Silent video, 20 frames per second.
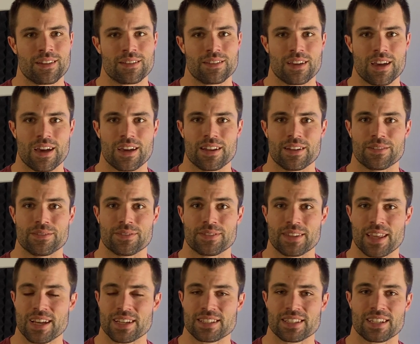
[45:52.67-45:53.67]
And
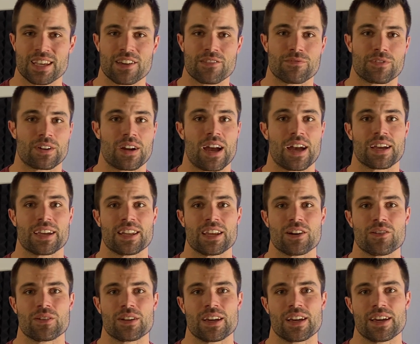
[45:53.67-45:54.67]
thanks again for hanging
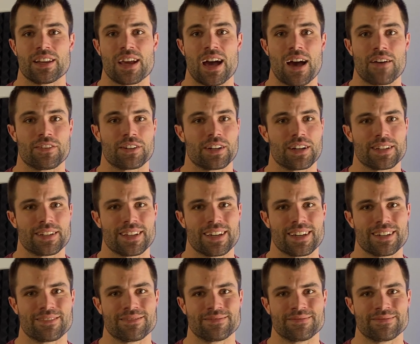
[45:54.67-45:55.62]
out, and have a great day.